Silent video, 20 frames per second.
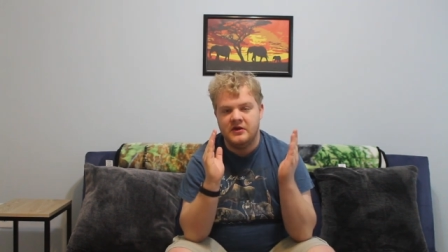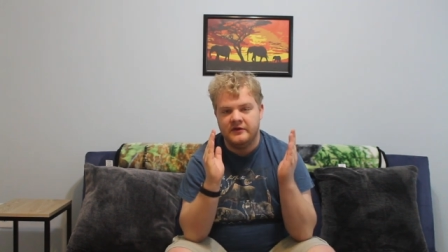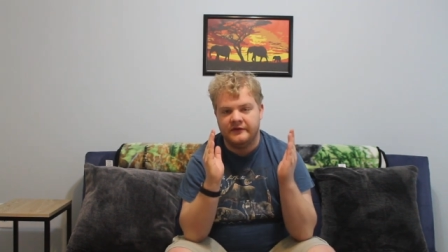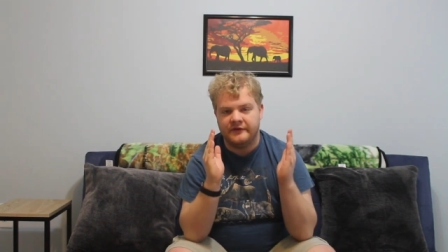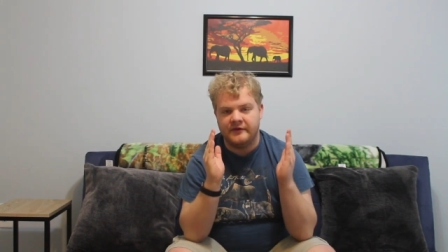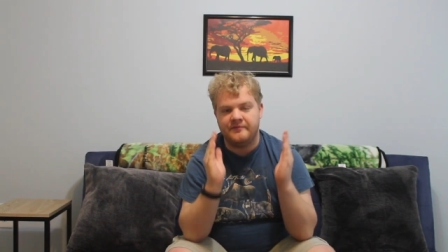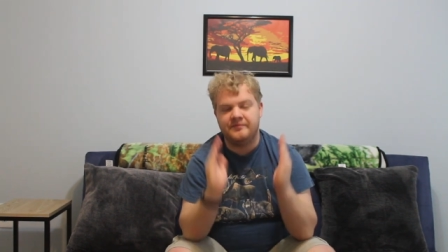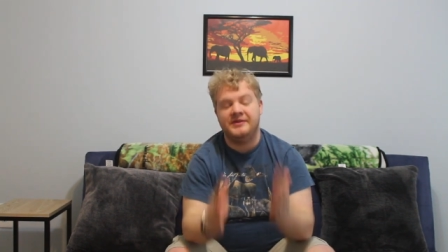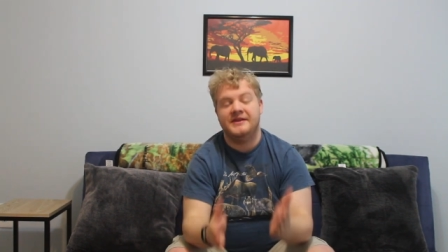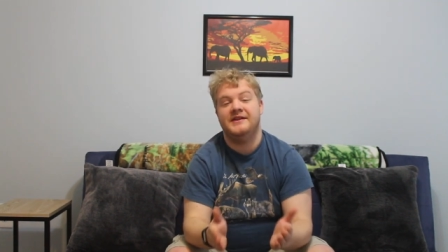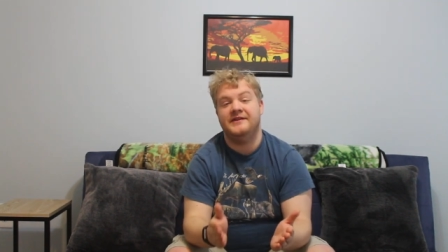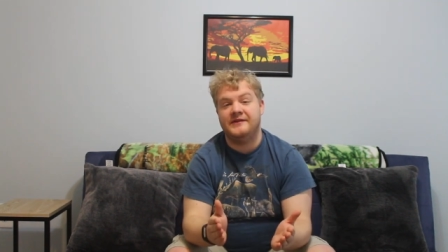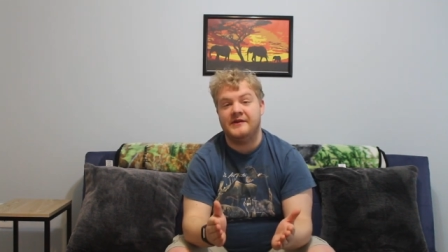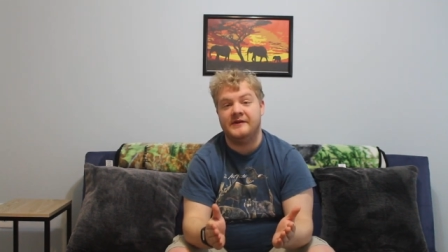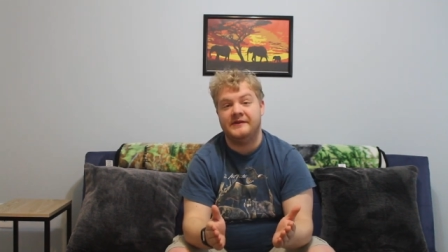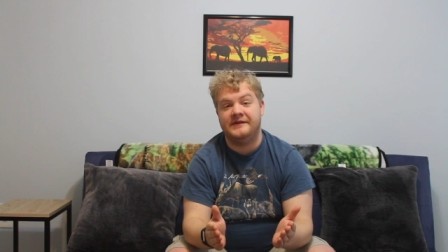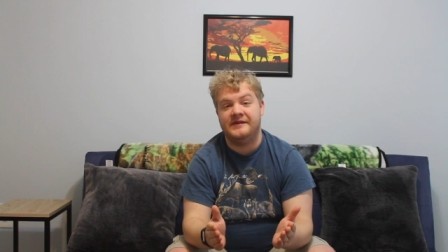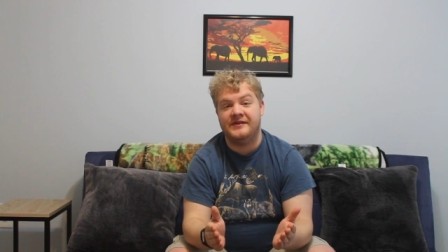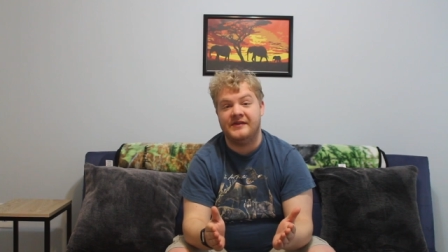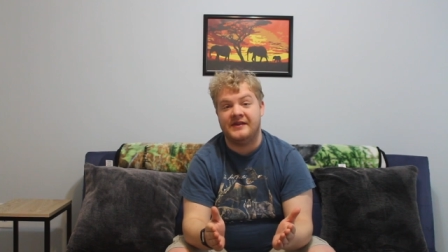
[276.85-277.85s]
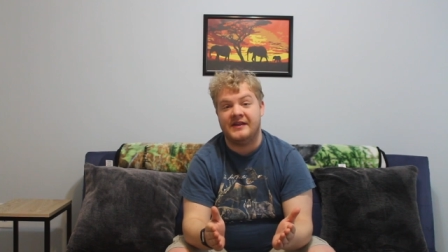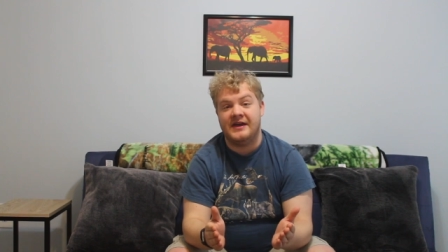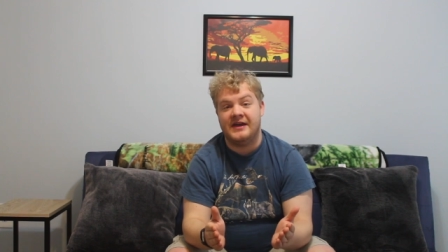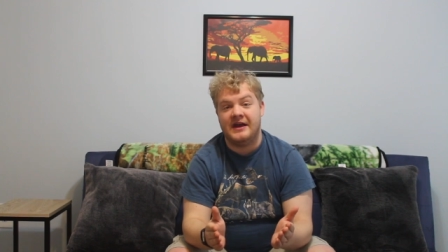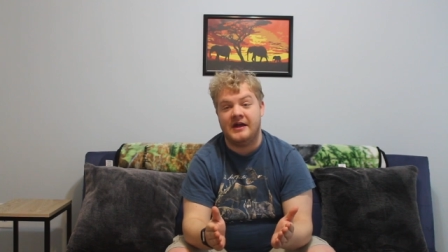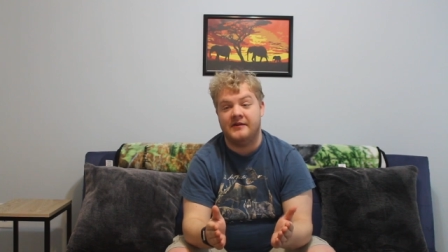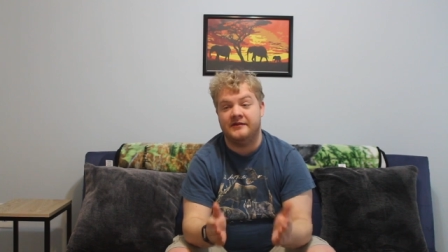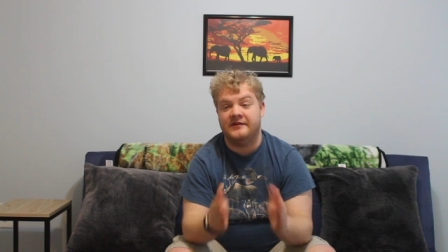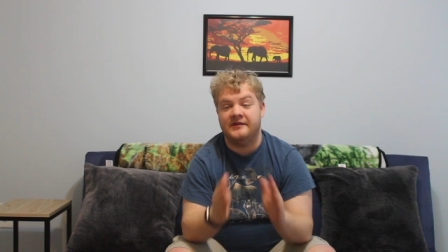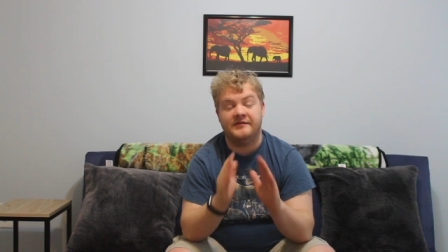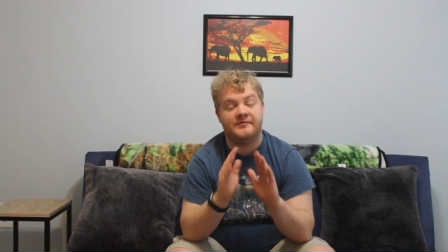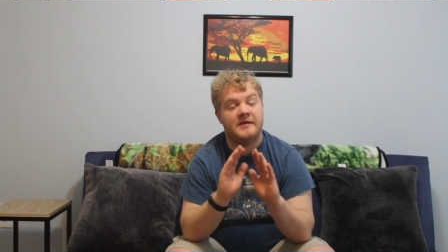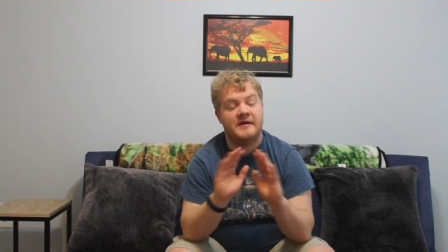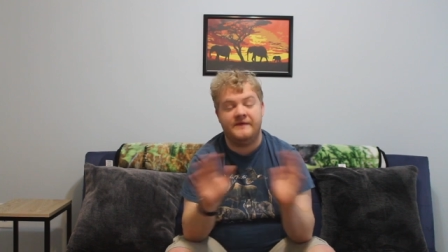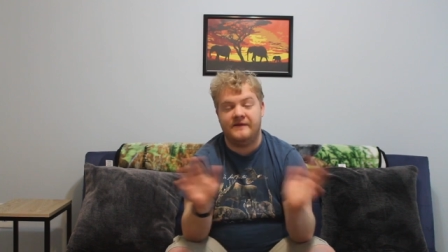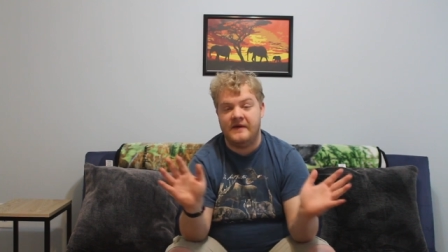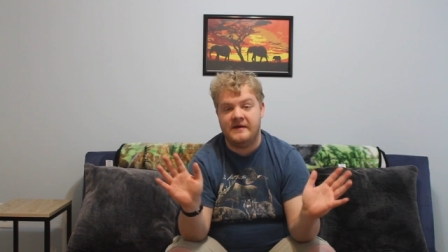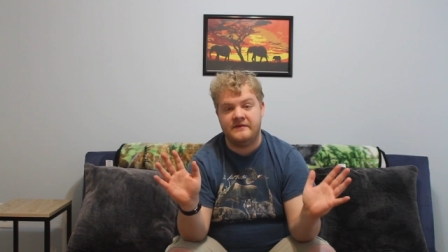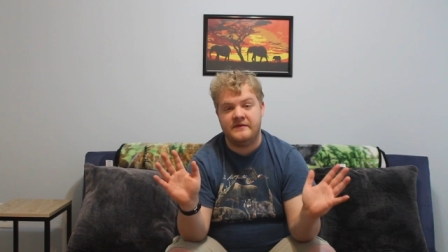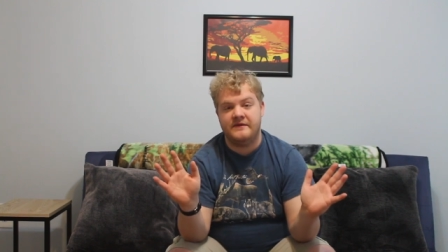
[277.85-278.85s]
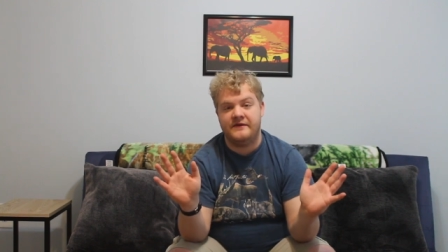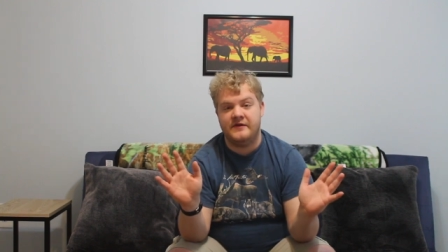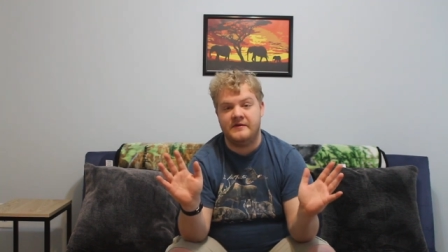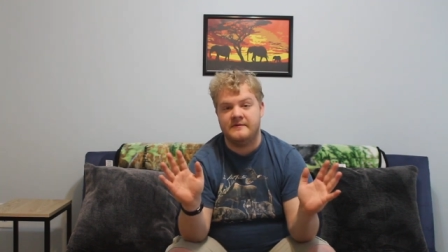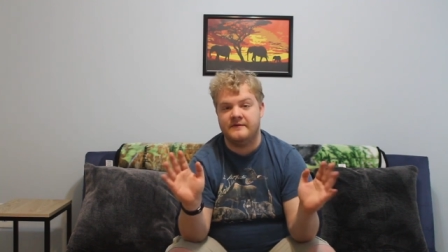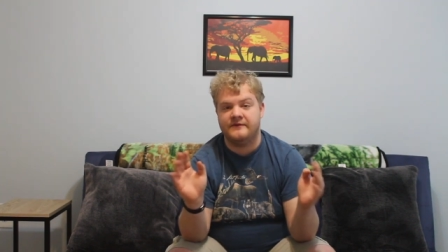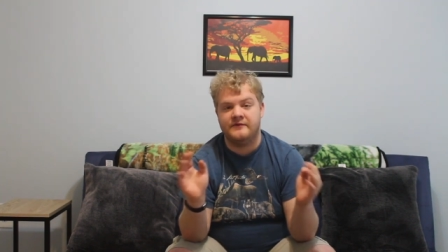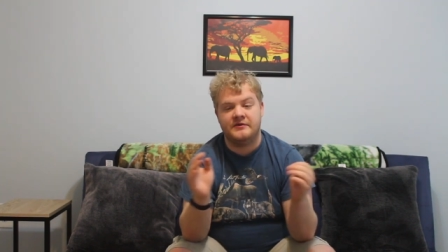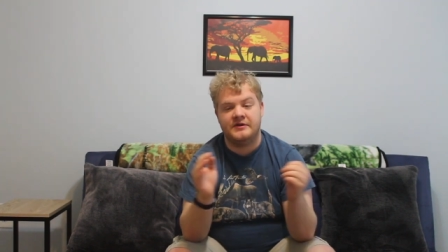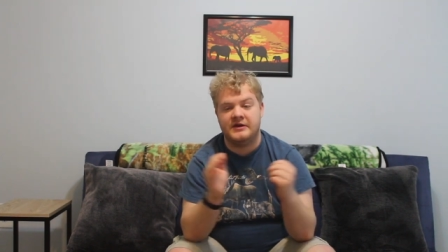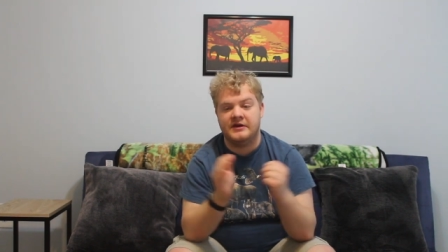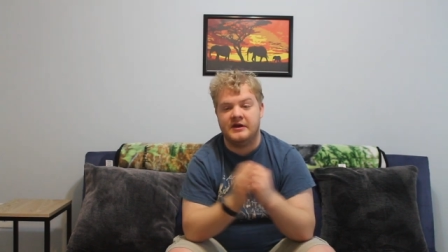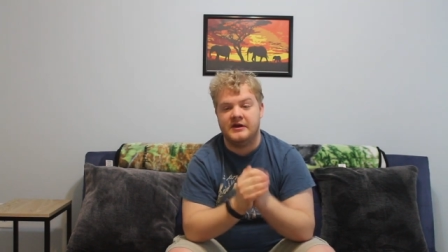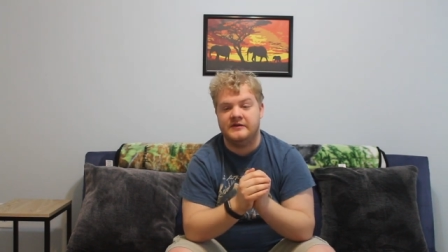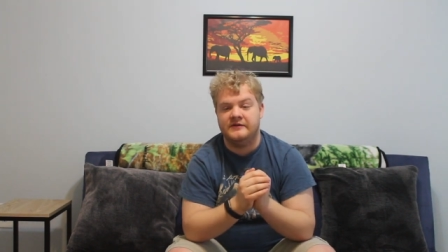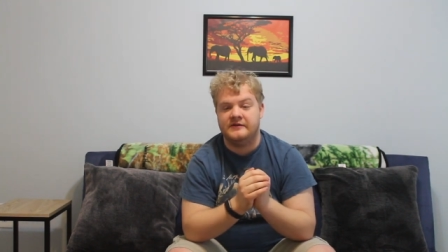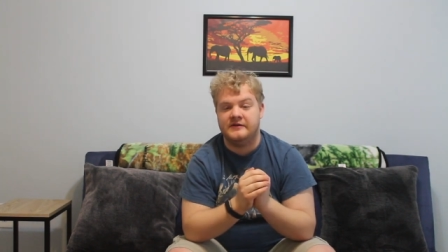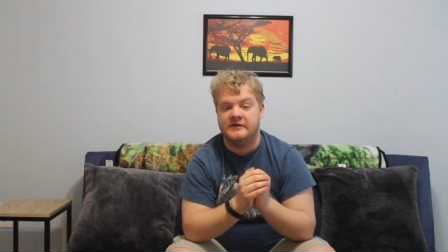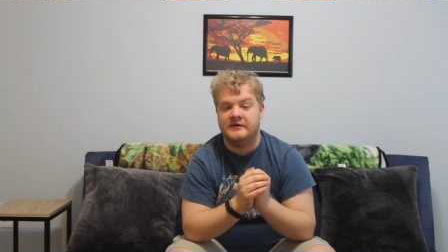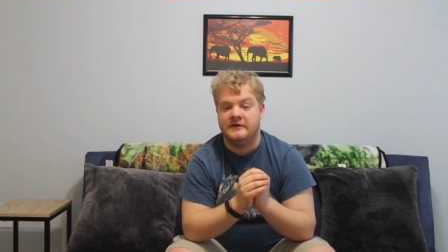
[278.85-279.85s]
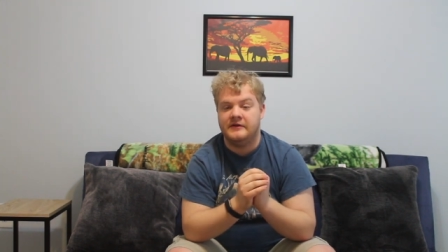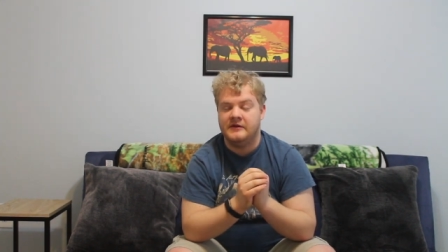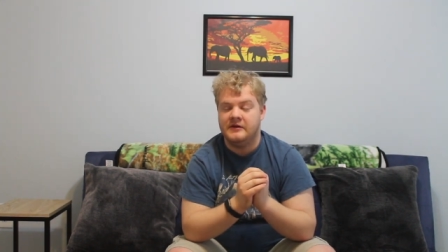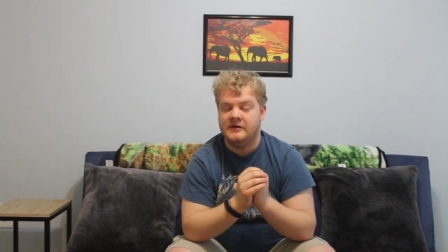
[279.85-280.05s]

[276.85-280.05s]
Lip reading: So please go see The Lighthouse. It's my favorite film of 2019.